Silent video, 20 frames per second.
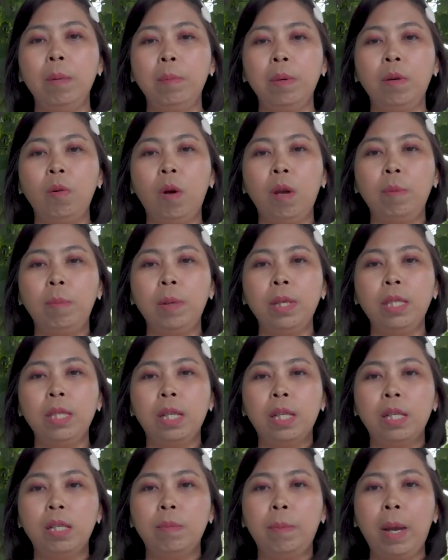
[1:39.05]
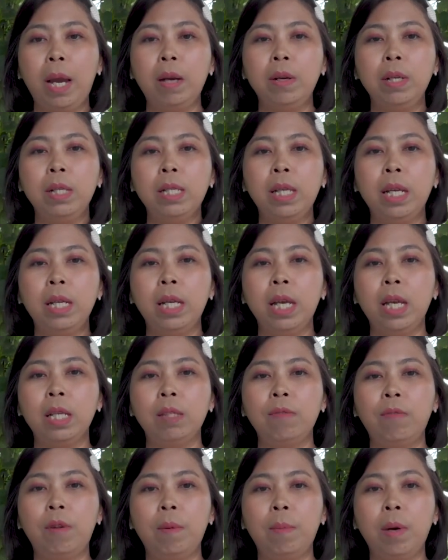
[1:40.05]
PYP 6 parents and
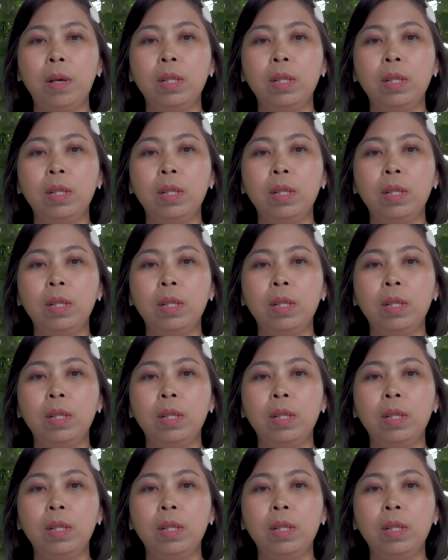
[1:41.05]
guests from